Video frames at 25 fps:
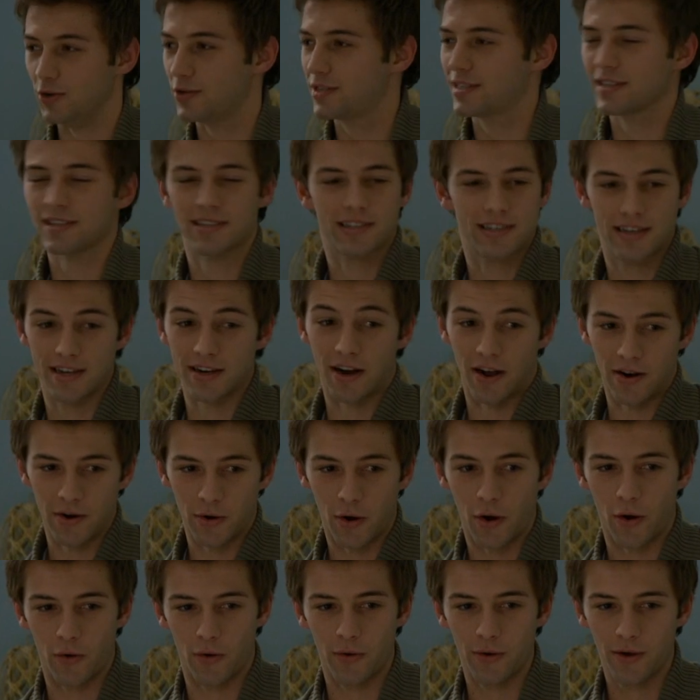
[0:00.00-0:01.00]
a useless kid, I
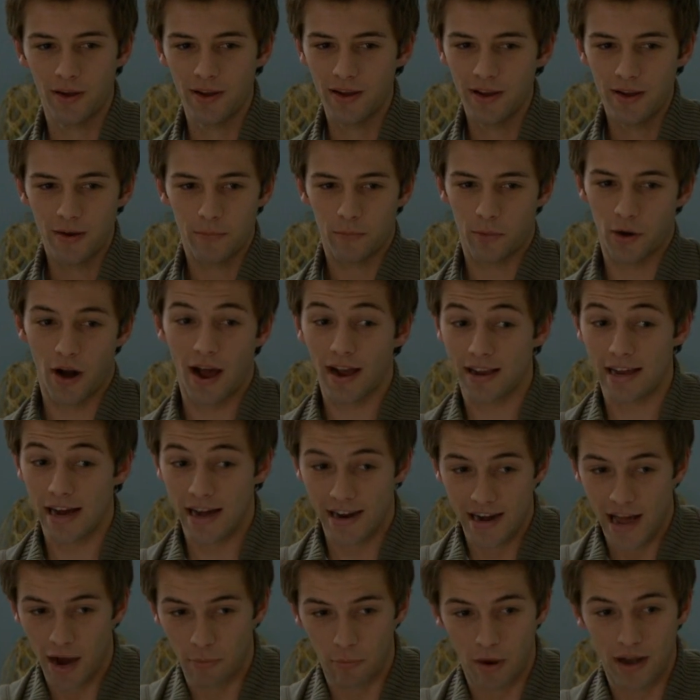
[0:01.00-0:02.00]
know. But I
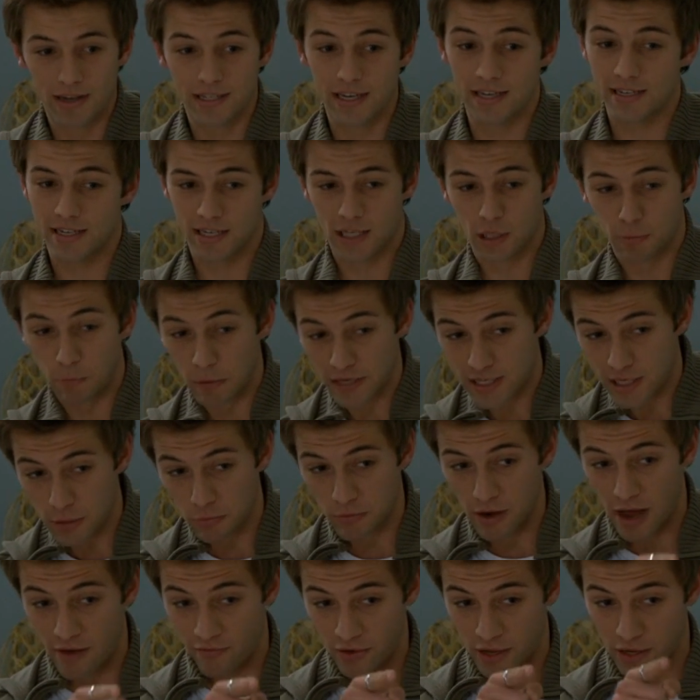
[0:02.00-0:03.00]
can't help my genes,
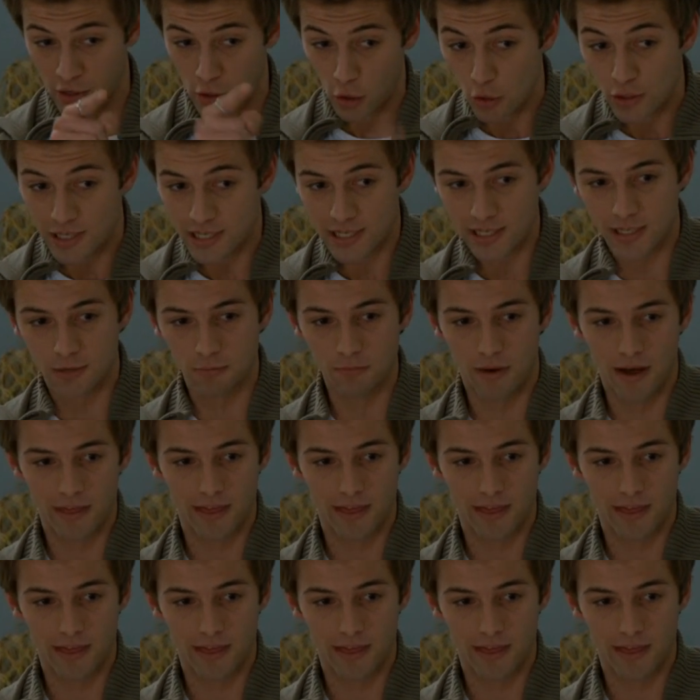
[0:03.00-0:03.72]
especially when I have a useless